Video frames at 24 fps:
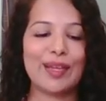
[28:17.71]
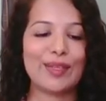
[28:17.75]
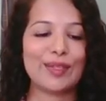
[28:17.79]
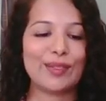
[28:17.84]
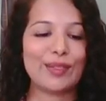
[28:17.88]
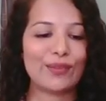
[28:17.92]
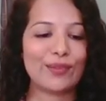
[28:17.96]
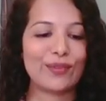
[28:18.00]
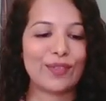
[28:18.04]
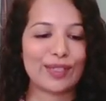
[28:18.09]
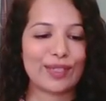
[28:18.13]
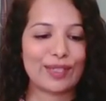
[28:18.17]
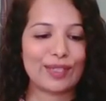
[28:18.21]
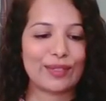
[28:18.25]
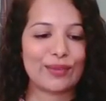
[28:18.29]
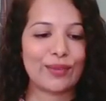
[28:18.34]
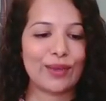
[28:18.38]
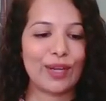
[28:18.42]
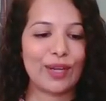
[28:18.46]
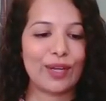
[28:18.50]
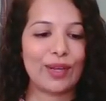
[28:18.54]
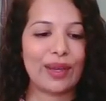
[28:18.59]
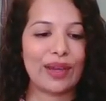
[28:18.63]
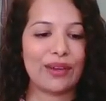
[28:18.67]
So first of
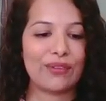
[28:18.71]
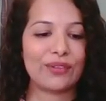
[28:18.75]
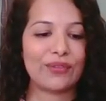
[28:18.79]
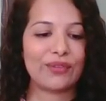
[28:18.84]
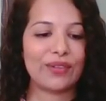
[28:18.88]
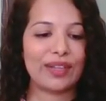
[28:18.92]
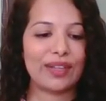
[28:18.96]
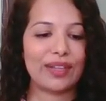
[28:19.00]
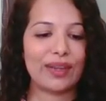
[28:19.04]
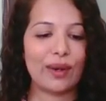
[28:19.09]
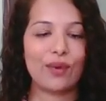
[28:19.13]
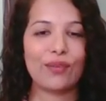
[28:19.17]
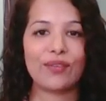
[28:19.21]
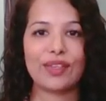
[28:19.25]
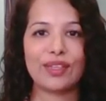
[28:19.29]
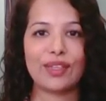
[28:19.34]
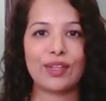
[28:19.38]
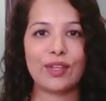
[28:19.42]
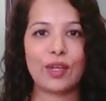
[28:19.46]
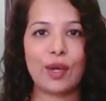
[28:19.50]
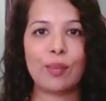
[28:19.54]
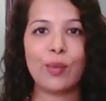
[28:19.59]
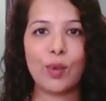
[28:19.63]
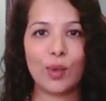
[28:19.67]
all, you have to figure out
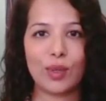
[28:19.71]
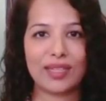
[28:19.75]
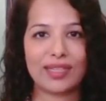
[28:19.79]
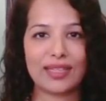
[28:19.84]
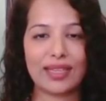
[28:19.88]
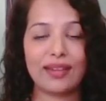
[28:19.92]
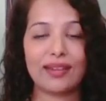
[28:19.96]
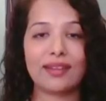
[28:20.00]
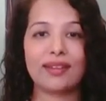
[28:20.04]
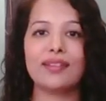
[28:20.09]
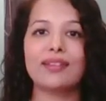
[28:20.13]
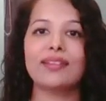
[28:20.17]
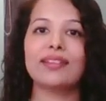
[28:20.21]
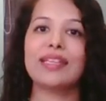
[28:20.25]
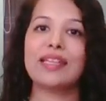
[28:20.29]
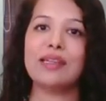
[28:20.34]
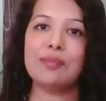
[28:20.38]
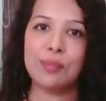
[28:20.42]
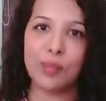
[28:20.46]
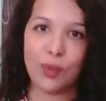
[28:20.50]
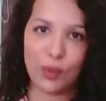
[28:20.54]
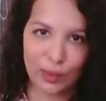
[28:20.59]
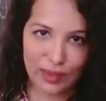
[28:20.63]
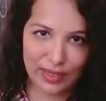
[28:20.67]
whether your moles are really
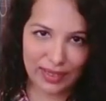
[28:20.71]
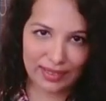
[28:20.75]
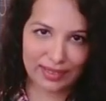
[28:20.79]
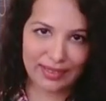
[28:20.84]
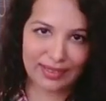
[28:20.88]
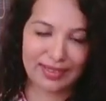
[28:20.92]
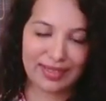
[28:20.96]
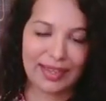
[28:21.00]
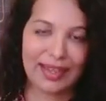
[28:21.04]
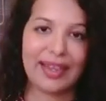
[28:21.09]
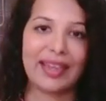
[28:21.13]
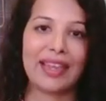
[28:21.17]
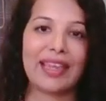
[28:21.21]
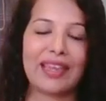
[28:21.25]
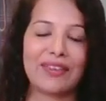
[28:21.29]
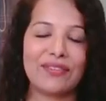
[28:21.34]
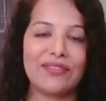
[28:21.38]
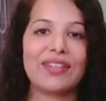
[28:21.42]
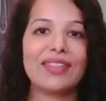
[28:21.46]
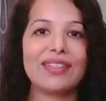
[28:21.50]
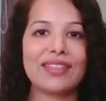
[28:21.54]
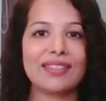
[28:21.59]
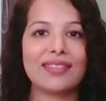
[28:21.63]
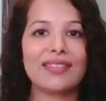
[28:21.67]
moles.
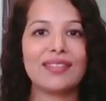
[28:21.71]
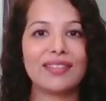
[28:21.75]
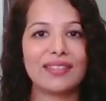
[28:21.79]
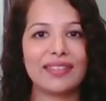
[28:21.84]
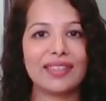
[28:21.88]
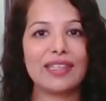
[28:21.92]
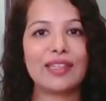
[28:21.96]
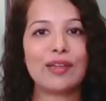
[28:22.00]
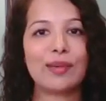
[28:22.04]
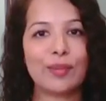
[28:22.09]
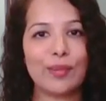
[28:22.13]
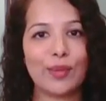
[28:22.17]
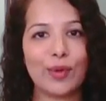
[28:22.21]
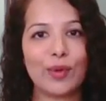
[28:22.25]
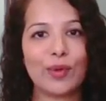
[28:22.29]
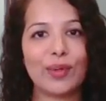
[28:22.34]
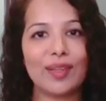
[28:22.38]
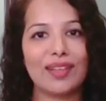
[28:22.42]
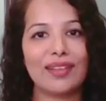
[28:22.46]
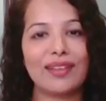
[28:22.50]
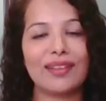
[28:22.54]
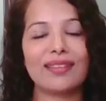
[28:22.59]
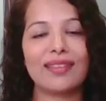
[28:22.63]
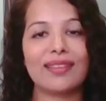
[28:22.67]
If it is really a
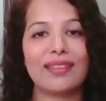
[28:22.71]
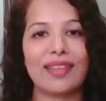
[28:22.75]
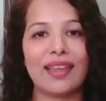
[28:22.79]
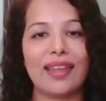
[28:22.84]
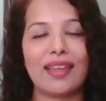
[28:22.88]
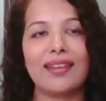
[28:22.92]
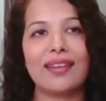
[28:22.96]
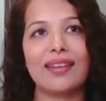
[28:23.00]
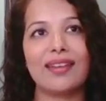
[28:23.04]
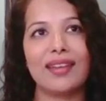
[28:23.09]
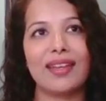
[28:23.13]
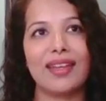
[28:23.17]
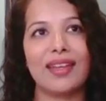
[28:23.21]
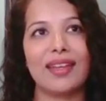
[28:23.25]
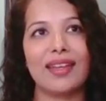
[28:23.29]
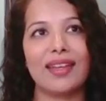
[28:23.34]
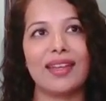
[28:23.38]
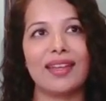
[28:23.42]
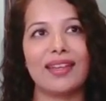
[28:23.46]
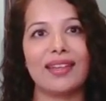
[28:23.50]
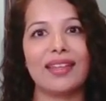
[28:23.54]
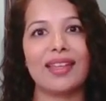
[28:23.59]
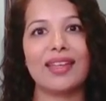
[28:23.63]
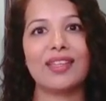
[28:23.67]
mole, then
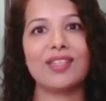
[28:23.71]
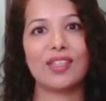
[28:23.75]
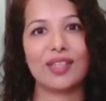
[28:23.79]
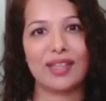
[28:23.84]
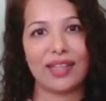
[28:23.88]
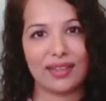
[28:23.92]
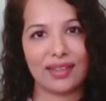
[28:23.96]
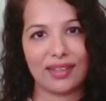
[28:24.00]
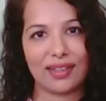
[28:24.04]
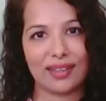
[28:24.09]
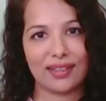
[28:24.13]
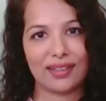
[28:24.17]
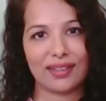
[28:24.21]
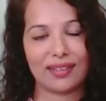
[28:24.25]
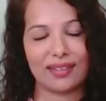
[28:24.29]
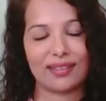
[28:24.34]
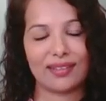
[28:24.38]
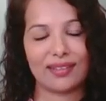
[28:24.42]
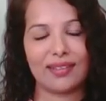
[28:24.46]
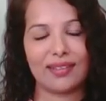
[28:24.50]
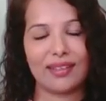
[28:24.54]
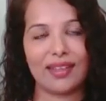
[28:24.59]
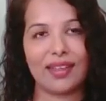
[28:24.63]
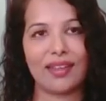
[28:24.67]
they are genetic.
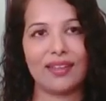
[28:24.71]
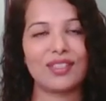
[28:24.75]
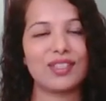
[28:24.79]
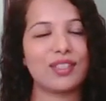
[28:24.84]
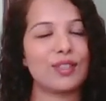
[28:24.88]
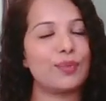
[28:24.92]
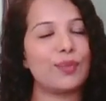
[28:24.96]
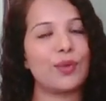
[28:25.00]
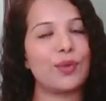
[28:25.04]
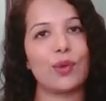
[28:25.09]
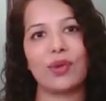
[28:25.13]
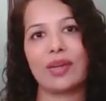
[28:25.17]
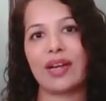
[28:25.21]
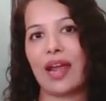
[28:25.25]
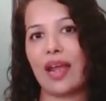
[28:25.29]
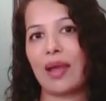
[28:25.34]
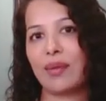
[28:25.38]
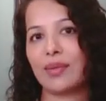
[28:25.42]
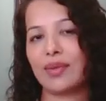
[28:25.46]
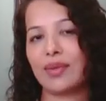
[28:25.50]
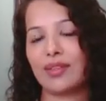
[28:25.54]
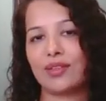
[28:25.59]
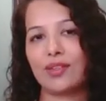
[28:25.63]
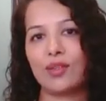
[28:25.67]
They are just
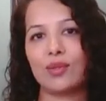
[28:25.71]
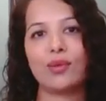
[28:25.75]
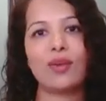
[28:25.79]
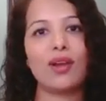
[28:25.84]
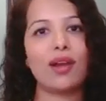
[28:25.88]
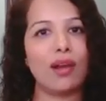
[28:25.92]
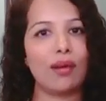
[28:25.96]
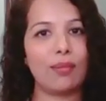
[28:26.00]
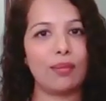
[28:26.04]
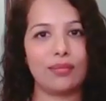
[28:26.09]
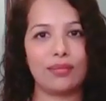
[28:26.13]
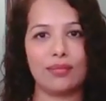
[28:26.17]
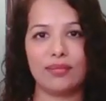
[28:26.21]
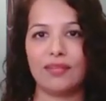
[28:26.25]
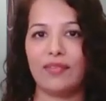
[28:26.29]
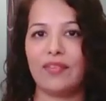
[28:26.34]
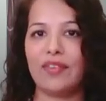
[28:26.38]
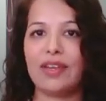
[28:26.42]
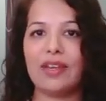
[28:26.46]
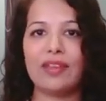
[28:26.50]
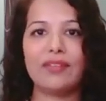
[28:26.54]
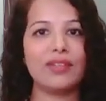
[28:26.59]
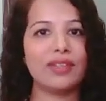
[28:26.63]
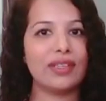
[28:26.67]
programmed to come
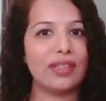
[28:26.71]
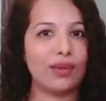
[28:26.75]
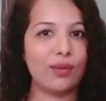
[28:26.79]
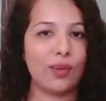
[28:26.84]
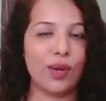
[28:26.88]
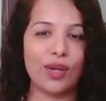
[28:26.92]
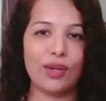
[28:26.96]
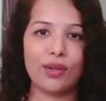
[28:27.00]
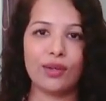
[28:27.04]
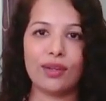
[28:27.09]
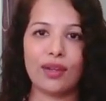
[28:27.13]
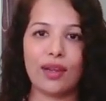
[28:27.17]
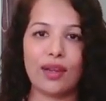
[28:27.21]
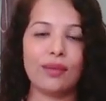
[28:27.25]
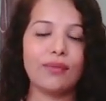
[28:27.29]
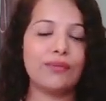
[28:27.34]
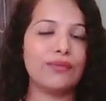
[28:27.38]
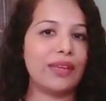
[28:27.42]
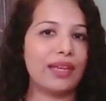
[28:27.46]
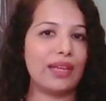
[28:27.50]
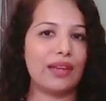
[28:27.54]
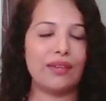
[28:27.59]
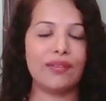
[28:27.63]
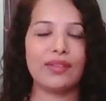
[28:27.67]
whenever they want to come,
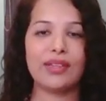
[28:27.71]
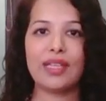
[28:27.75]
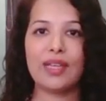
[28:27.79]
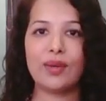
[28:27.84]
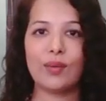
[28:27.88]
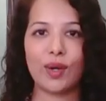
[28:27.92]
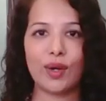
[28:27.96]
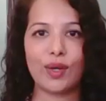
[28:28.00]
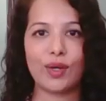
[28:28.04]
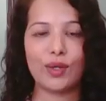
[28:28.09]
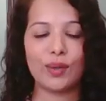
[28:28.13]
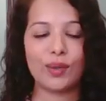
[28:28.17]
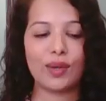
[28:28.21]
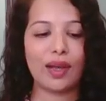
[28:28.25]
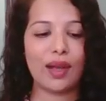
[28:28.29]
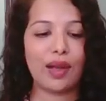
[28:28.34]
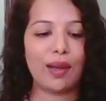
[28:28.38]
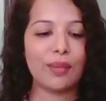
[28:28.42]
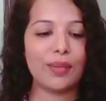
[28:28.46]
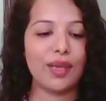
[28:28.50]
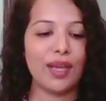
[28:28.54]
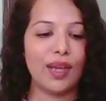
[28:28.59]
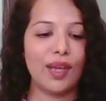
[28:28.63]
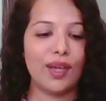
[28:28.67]
wherever they want to
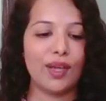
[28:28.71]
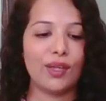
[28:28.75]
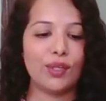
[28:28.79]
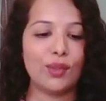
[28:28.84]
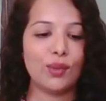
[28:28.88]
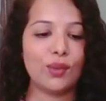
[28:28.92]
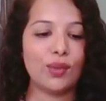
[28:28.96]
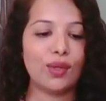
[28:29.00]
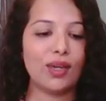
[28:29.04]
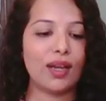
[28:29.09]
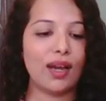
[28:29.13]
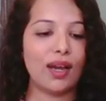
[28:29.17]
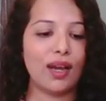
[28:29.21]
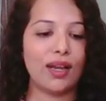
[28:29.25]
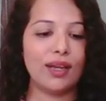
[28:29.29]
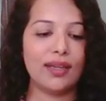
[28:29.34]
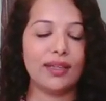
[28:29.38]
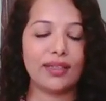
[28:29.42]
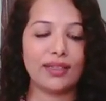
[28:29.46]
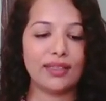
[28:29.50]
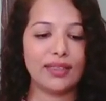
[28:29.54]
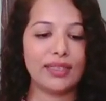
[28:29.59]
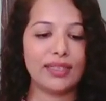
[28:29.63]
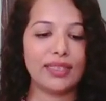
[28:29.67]
come. You
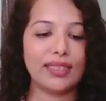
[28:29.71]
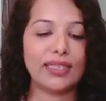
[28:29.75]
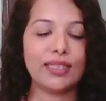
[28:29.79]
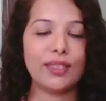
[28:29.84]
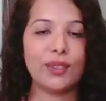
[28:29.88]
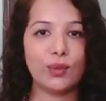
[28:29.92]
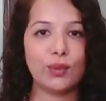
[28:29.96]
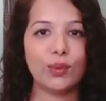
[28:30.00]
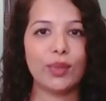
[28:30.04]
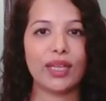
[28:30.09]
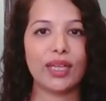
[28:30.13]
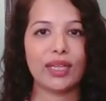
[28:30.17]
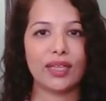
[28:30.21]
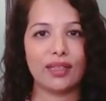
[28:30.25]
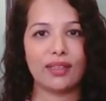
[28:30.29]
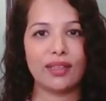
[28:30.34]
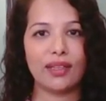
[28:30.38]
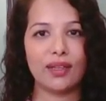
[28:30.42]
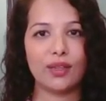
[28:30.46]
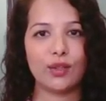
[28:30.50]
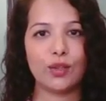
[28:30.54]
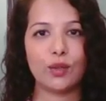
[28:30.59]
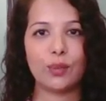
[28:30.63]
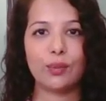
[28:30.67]
can't really do
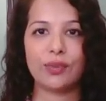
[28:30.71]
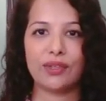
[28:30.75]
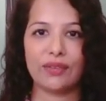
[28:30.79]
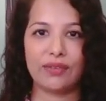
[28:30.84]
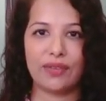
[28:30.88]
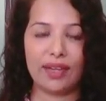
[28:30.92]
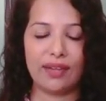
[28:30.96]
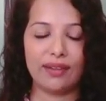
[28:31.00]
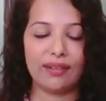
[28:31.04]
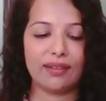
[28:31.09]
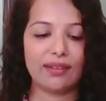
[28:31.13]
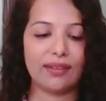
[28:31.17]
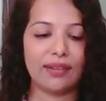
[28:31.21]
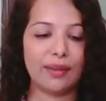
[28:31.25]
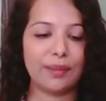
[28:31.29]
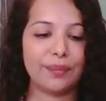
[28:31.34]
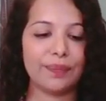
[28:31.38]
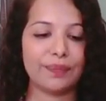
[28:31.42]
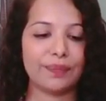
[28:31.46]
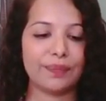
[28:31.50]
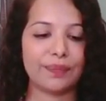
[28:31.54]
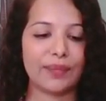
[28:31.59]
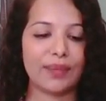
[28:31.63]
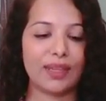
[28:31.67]
anything to prevent
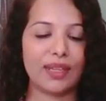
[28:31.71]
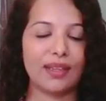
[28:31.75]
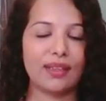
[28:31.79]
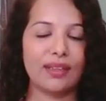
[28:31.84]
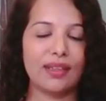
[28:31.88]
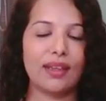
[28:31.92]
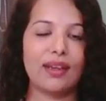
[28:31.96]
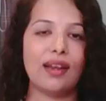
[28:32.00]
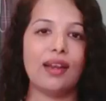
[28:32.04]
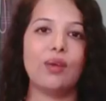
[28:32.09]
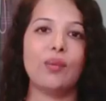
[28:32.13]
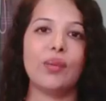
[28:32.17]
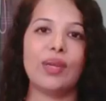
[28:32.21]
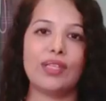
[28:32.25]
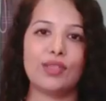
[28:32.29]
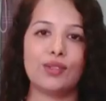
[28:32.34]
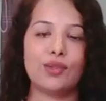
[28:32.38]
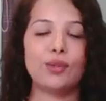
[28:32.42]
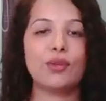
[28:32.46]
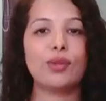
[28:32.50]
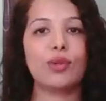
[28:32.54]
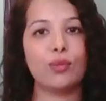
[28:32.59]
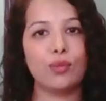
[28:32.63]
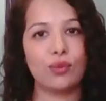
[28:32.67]
them. There are ways
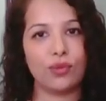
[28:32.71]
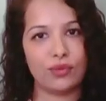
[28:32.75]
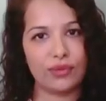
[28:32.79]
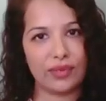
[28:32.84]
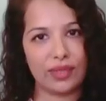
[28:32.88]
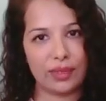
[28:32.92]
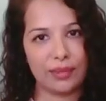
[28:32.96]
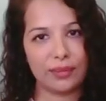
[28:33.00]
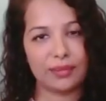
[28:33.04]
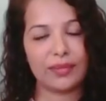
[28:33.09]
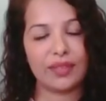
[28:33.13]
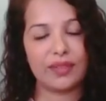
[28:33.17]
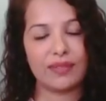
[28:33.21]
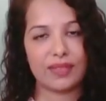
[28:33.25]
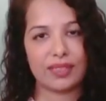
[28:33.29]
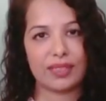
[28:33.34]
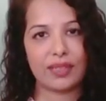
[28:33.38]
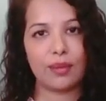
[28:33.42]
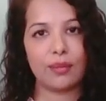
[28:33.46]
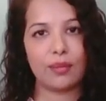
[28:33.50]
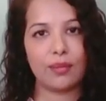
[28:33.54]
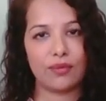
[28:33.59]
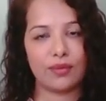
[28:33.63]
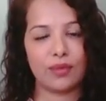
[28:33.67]
to remove them if
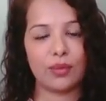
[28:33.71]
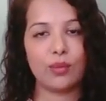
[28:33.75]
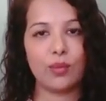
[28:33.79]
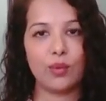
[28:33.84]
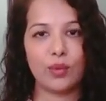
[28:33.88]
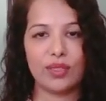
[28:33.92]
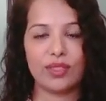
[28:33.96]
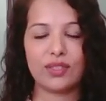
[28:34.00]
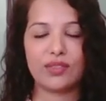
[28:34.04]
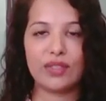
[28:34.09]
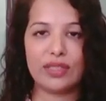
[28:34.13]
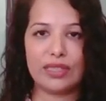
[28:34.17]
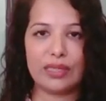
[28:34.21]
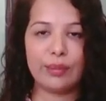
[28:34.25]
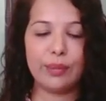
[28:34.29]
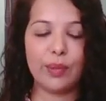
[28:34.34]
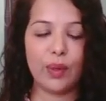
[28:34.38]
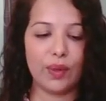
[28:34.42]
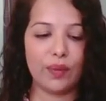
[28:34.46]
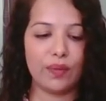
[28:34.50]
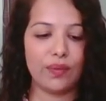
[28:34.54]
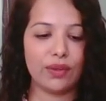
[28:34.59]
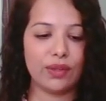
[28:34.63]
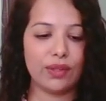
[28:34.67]
some of the moles really
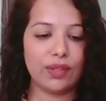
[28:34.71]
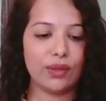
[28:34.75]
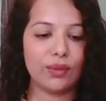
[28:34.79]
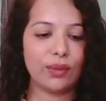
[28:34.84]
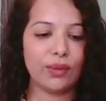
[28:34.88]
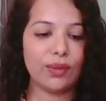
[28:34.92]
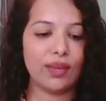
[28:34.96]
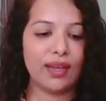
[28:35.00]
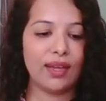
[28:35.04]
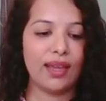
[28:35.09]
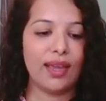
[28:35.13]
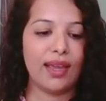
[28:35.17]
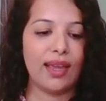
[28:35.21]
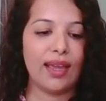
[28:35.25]
bother you.